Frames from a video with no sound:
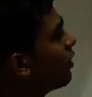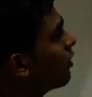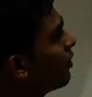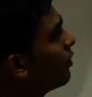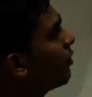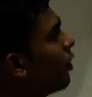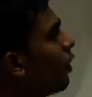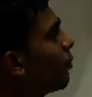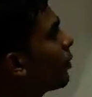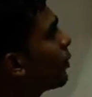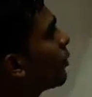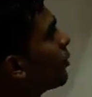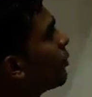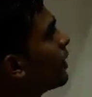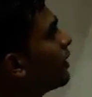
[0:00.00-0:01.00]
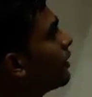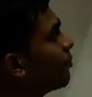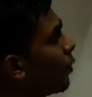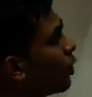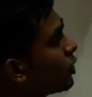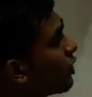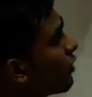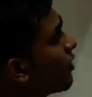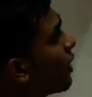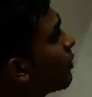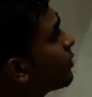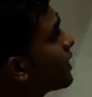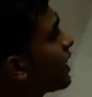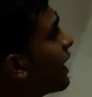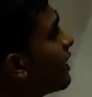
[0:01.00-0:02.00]
or probably most of them
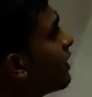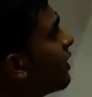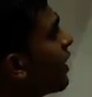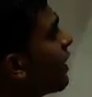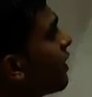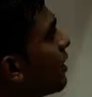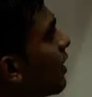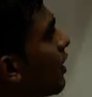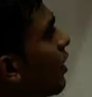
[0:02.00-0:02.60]
said that